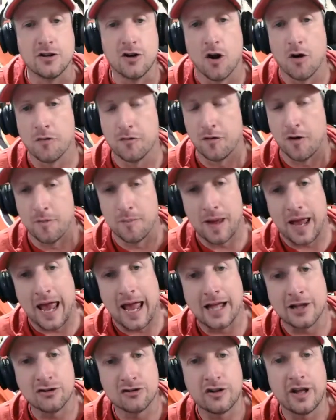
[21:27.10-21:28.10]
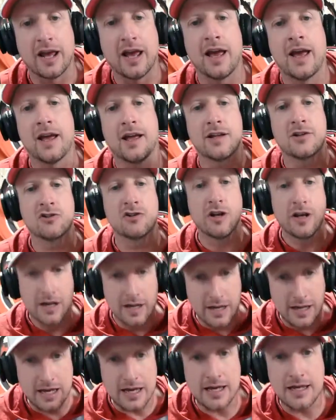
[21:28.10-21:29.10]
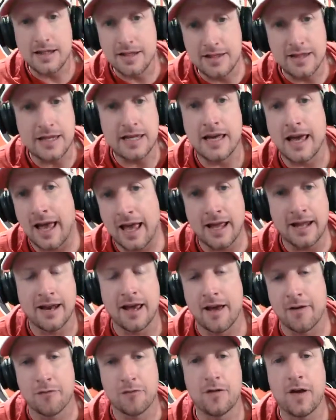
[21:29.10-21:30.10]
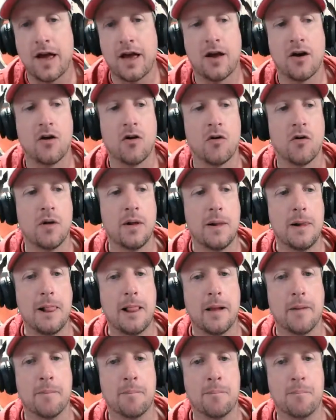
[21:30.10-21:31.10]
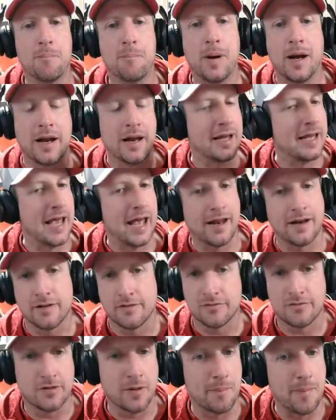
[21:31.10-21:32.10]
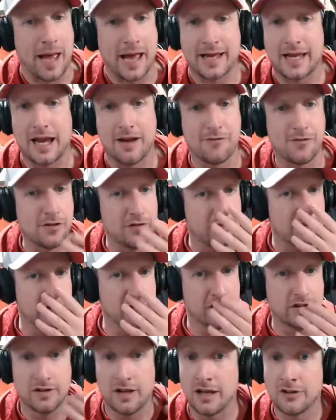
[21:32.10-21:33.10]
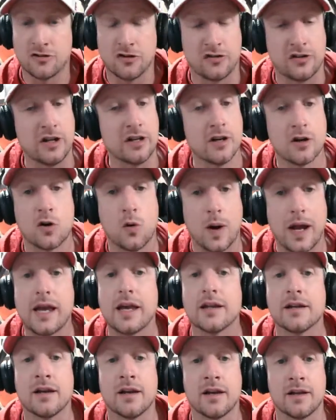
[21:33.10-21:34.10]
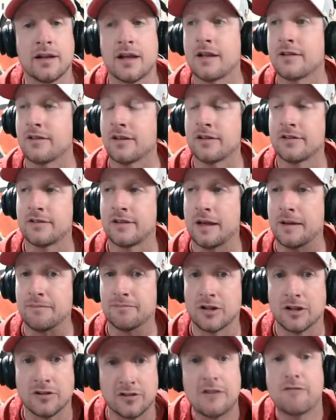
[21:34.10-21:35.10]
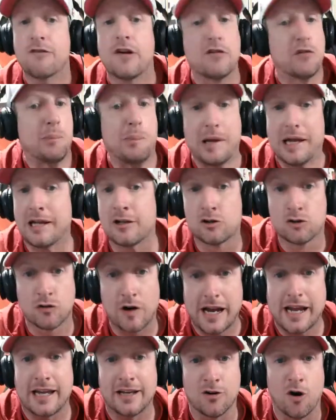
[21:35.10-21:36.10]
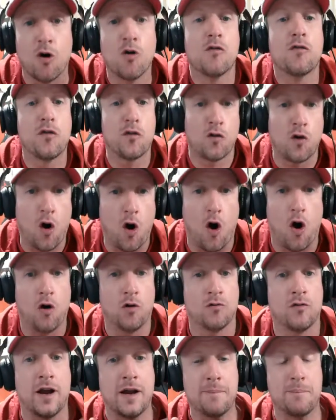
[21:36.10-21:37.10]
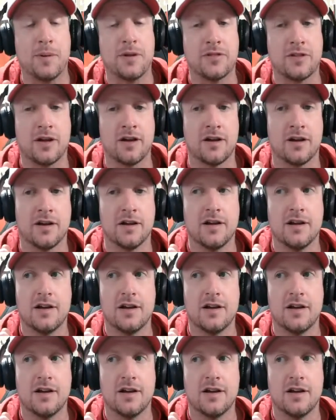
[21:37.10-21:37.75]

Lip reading: from edge to edge in the NFL. But again, the back half of the season, it just didn't equate. The defense played great overall, right? But the